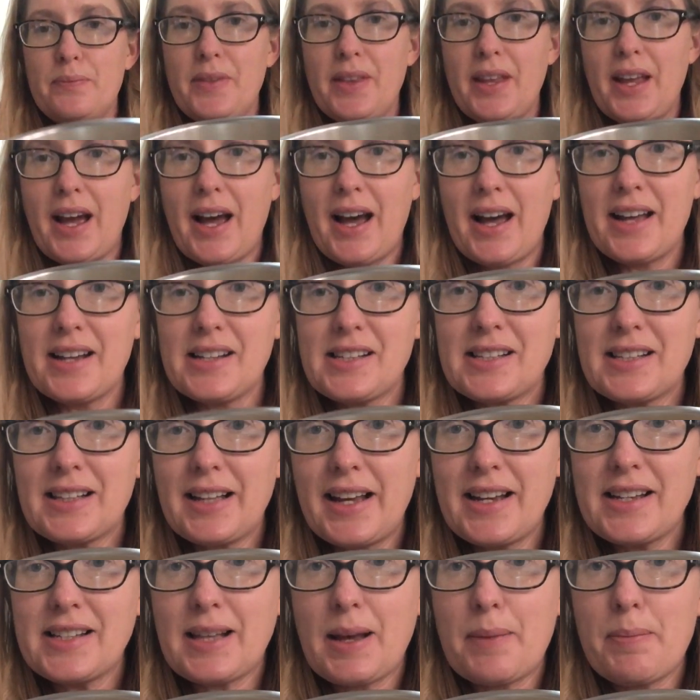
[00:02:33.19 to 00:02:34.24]
I
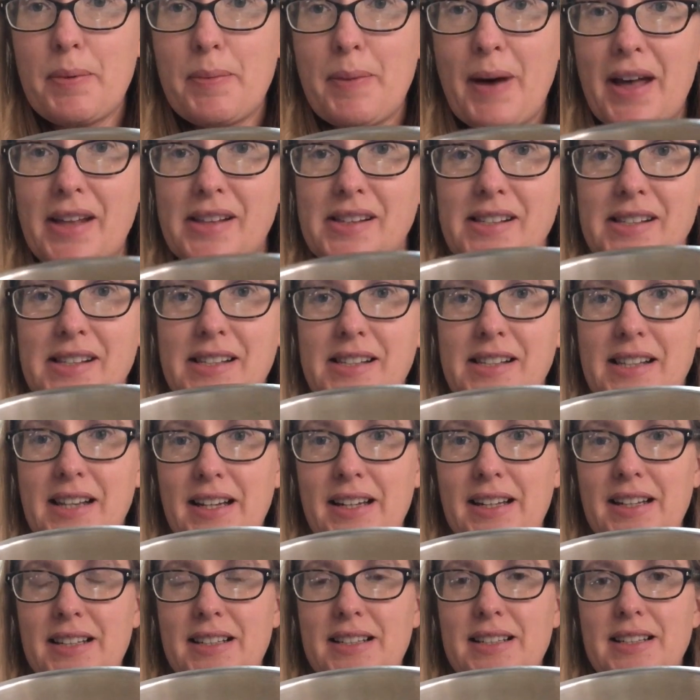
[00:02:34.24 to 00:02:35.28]
slice up about
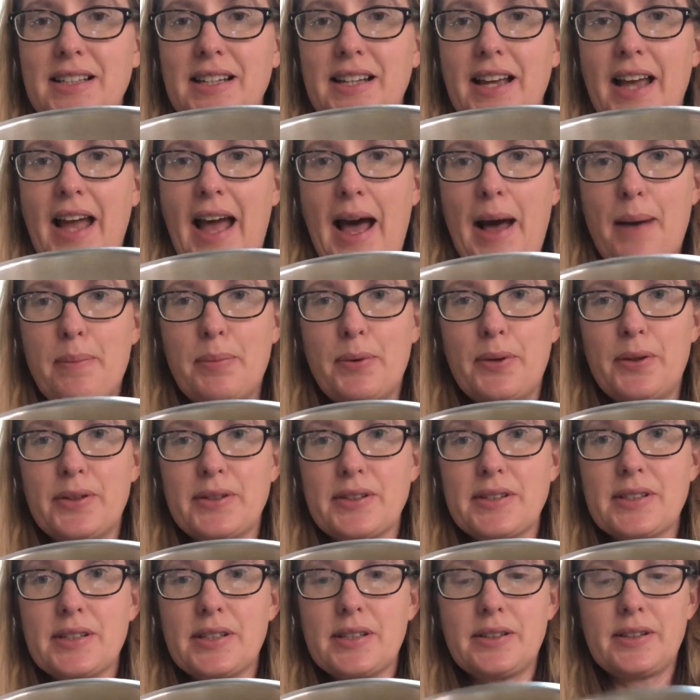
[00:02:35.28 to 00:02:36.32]
6
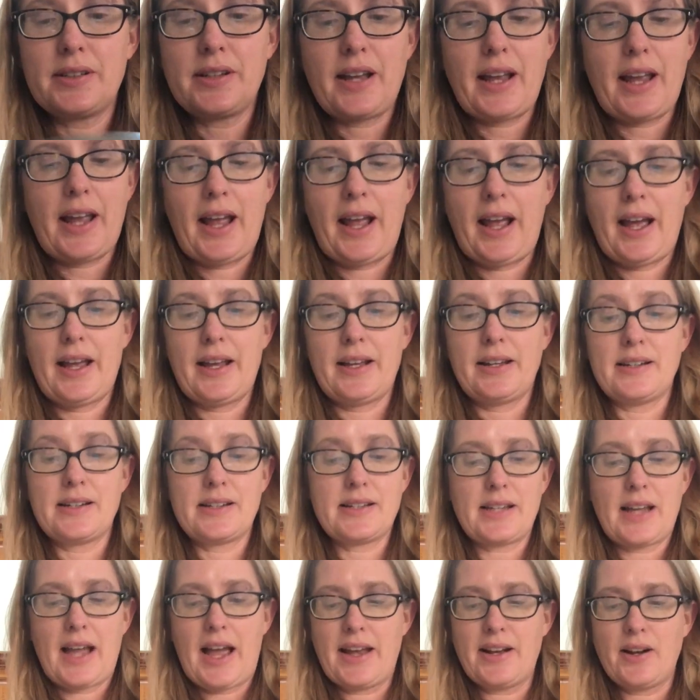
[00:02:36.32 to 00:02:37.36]
apples,
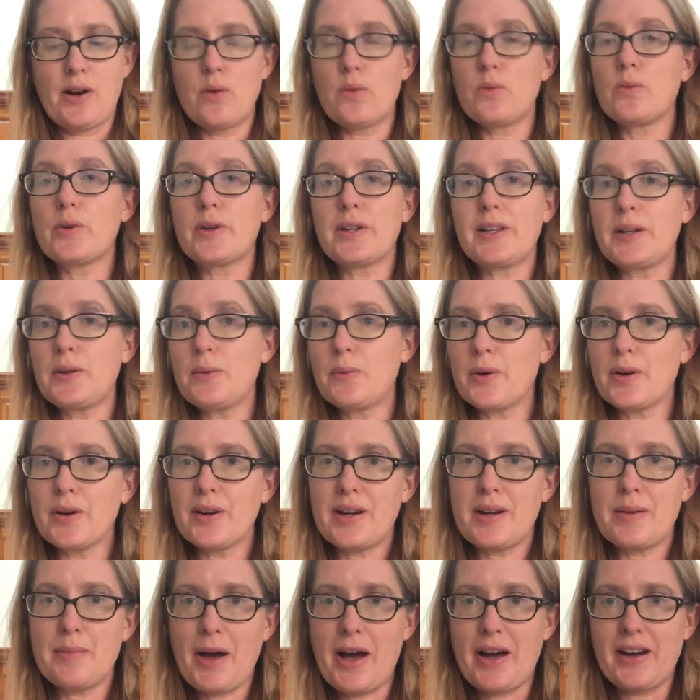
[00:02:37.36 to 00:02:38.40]
and I don't really
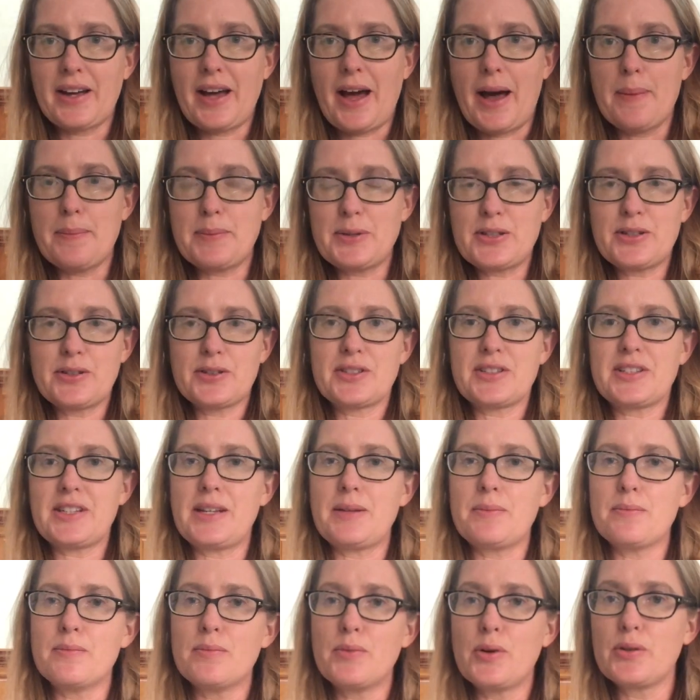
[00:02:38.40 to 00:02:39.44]
worry about cups. You'll
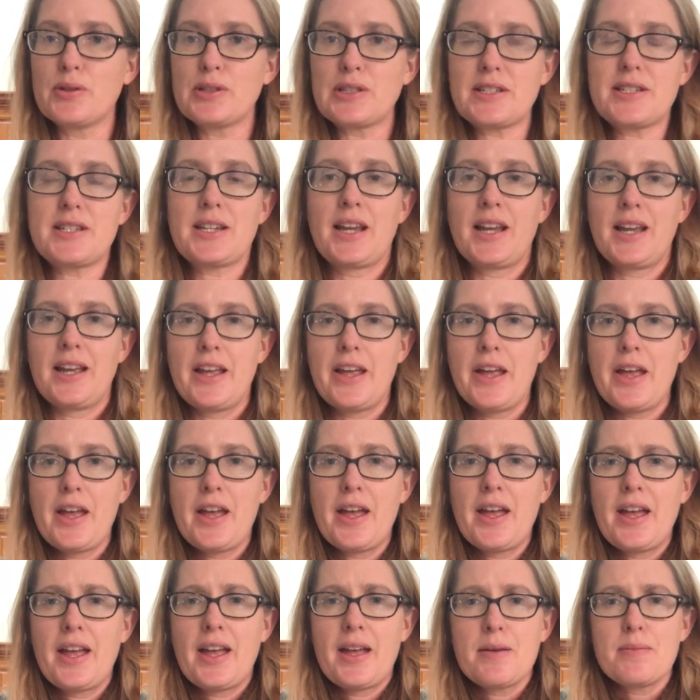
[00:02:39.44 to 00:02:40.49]
see most
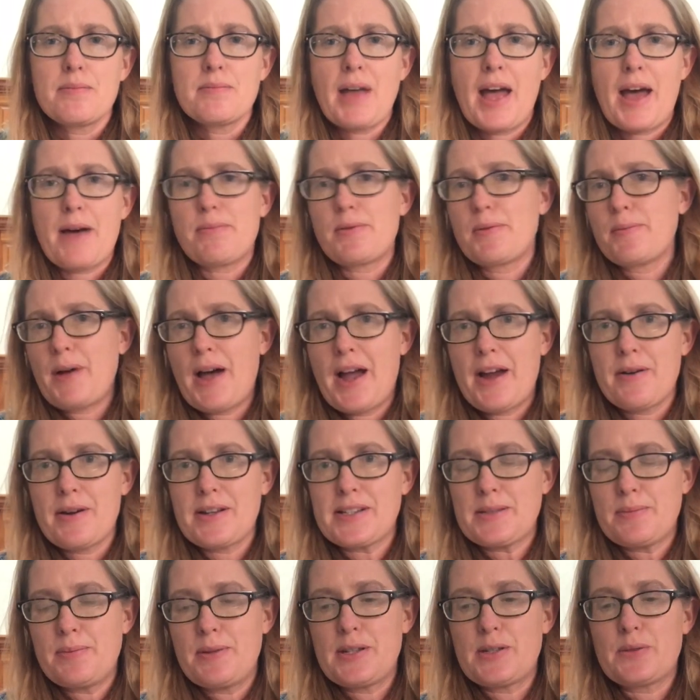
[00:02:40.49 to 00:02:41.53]
apple pie
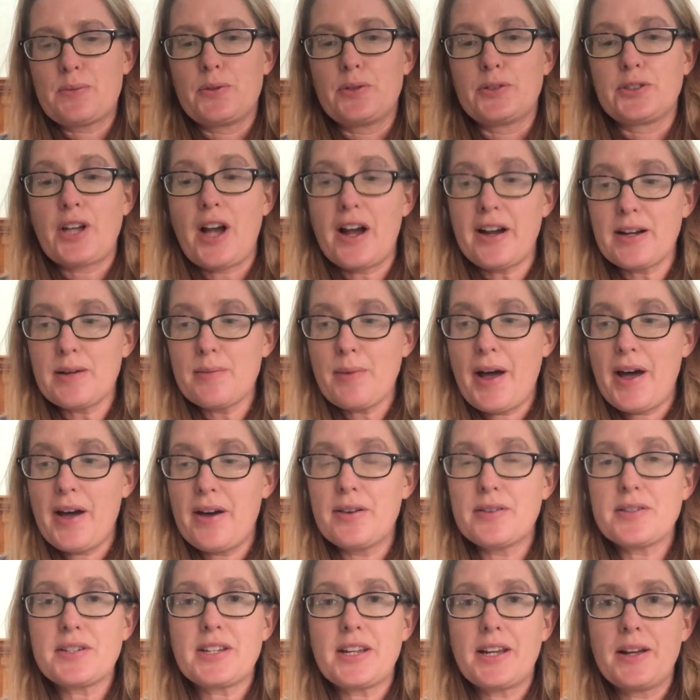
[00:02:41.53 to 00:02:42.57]
recipes will talk
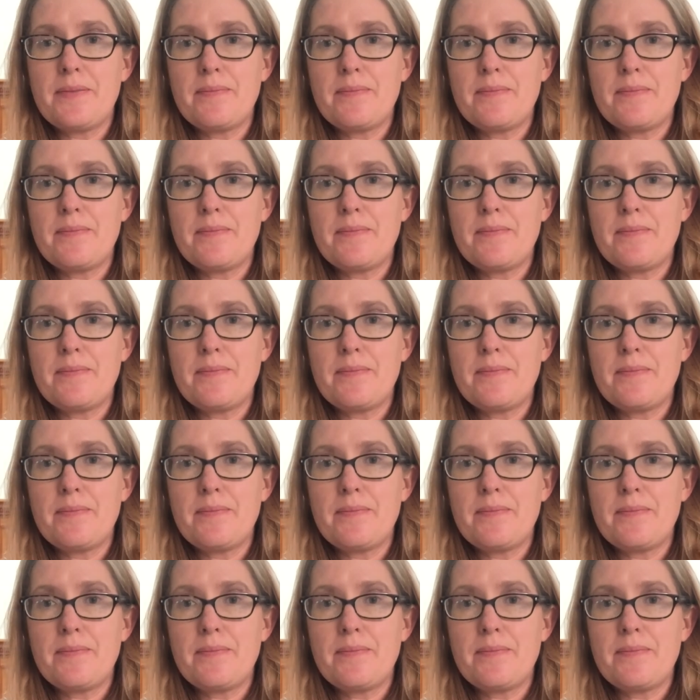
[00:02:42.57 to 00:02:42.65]
about